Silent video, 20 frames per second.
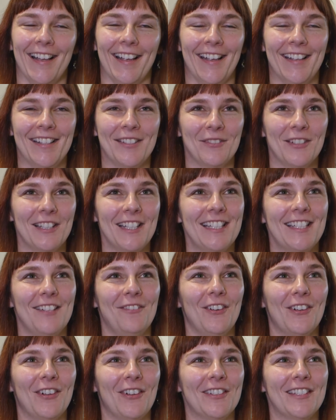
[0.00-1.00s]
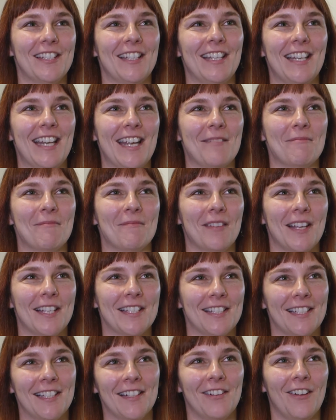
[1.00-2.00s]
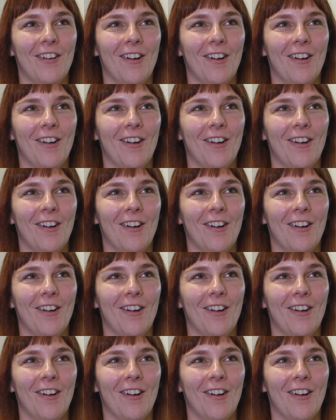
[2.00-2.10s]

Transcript: It's really difficult to name a single